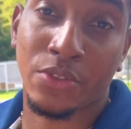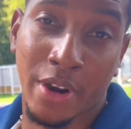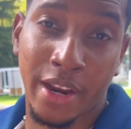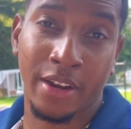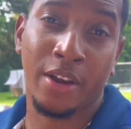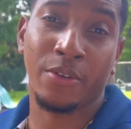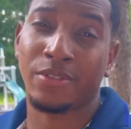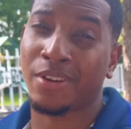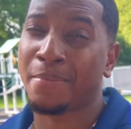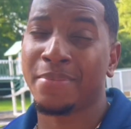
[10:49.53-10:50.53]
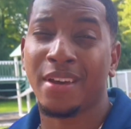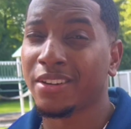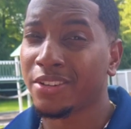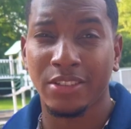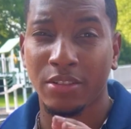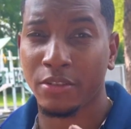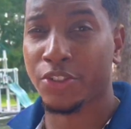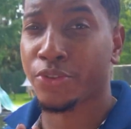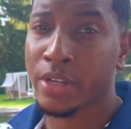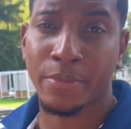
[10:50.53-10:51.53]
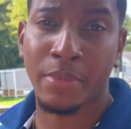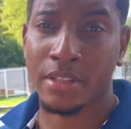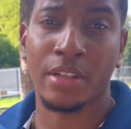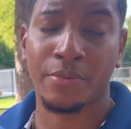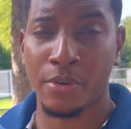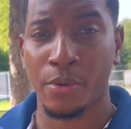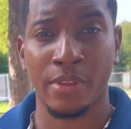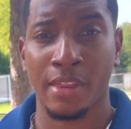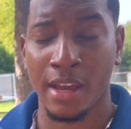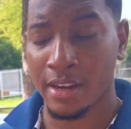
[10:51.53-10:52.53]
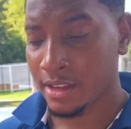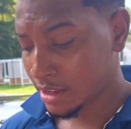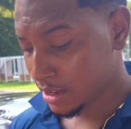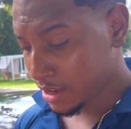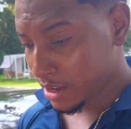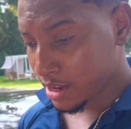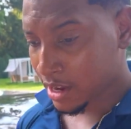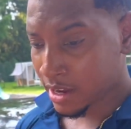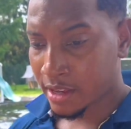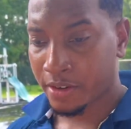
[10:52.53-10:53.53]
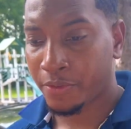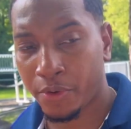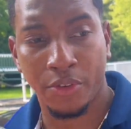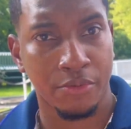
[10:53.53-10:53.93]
right now so I'm not going to stress myself out with that and for the